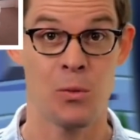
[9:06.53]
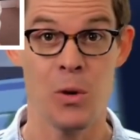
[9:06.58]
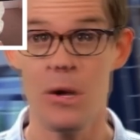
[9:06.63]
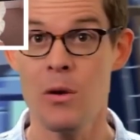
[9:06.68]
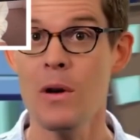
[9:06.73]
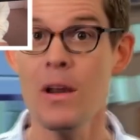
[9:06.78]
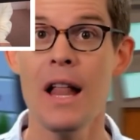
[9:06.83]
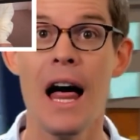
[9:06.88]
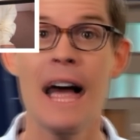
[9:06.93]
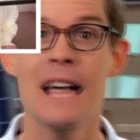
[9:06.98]
we
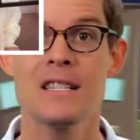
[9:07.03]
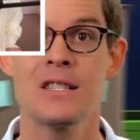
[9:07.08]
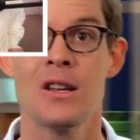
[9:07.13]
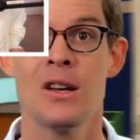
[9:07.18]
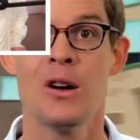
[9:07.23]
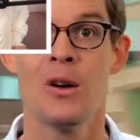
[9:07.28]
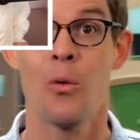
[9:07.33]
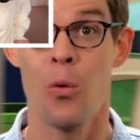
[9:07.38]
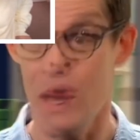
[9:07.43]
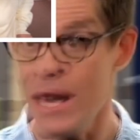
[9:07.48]
realized
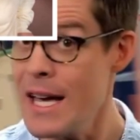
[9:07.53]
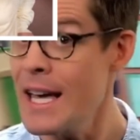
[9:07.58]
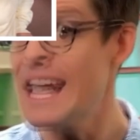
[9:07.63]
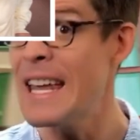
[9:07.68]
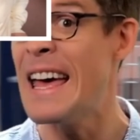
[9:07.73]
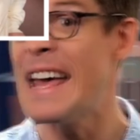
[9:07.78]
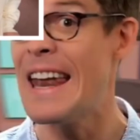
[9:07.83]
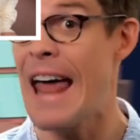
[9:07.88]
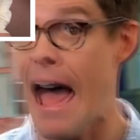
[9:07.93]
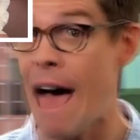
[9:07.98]
we could
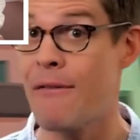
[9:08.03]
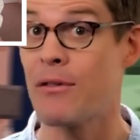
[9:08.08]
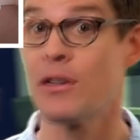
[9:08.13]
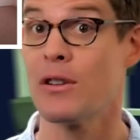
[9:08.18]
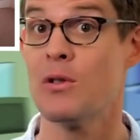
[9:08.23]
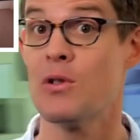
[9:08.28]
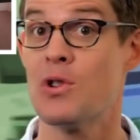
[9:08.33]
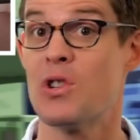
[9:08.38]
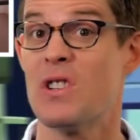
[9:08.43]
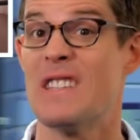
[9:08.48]
hit
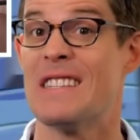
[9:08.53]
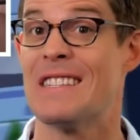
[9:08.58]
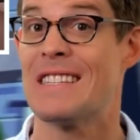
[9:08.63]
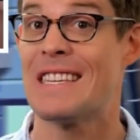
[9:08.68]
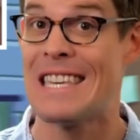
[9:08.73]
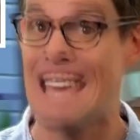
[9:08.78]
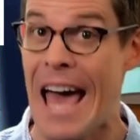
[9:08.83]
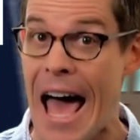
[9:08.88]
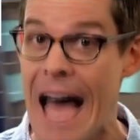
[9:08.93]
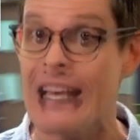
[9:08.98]
evolution's
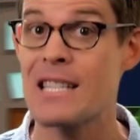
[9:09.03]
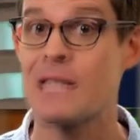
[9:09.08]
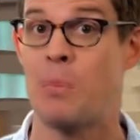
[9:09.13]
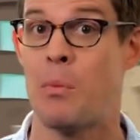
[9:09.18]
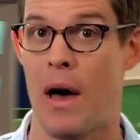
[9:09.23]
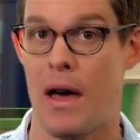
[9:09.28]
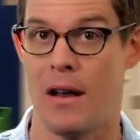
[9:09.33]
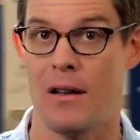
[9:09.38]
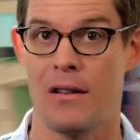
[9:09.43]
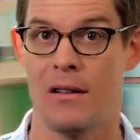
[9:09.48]
gas
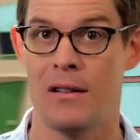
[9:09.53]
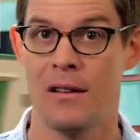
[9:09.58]
pedal.